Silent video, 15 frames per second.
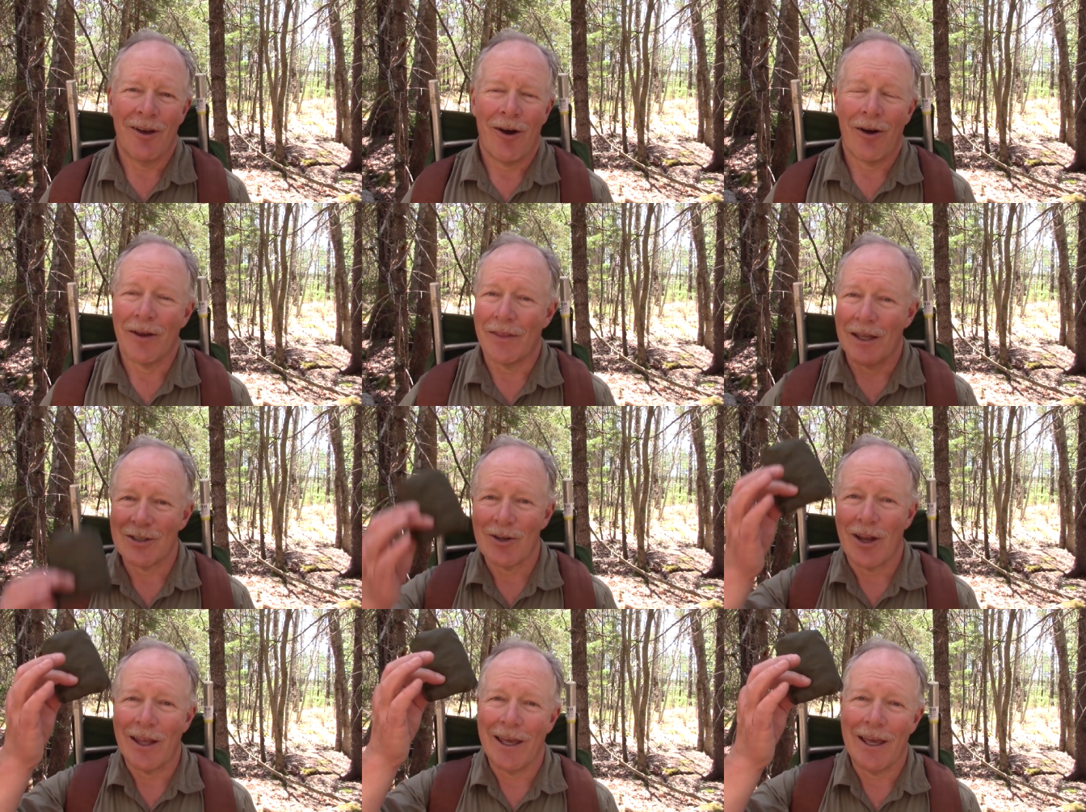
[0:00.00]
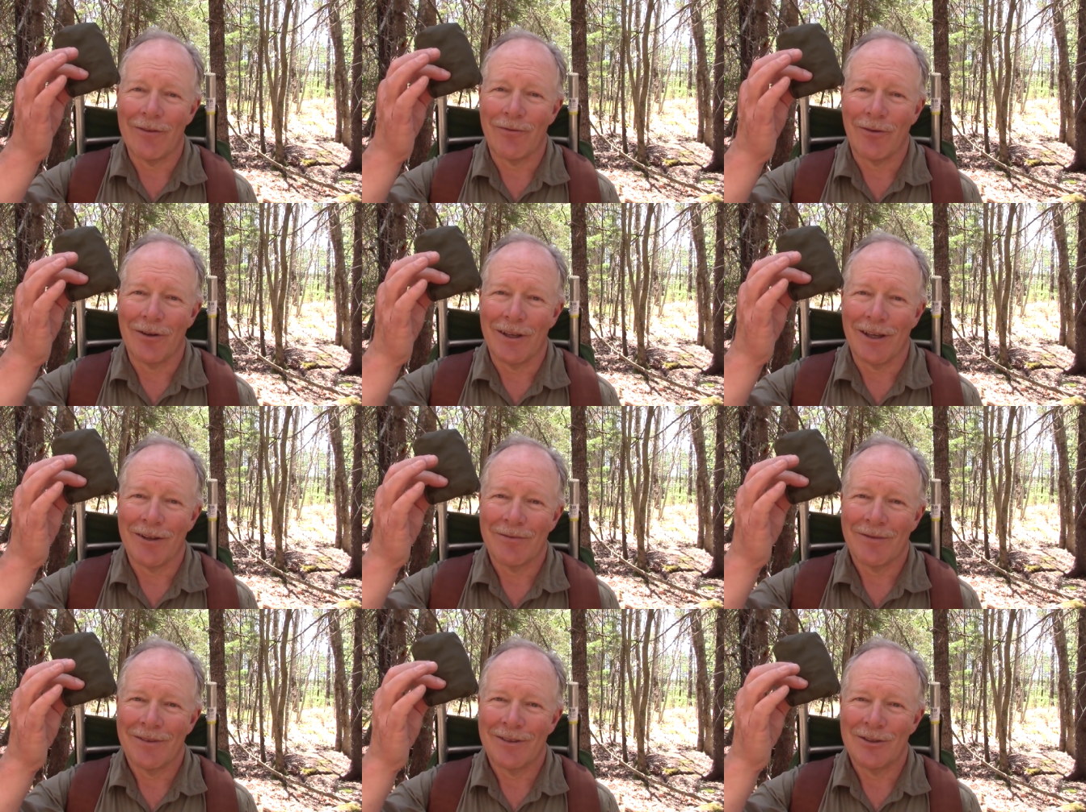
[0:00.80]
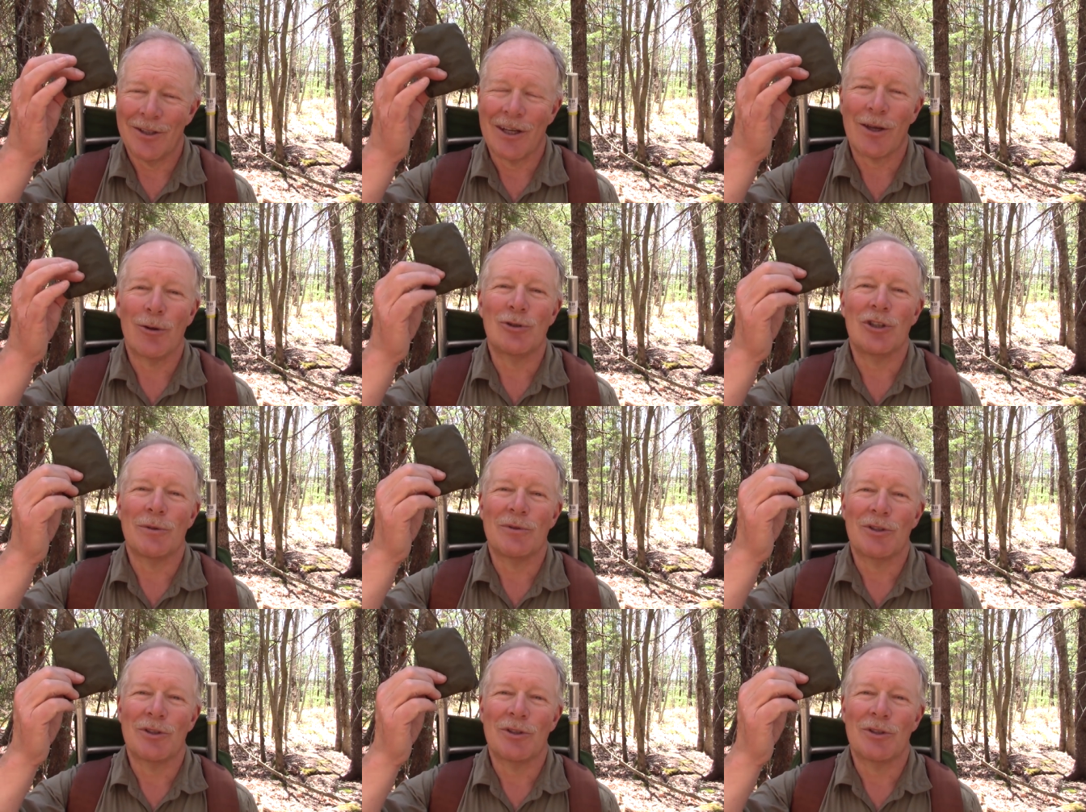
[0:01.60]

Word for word: All right, that's all I have for you. Check out Jeep's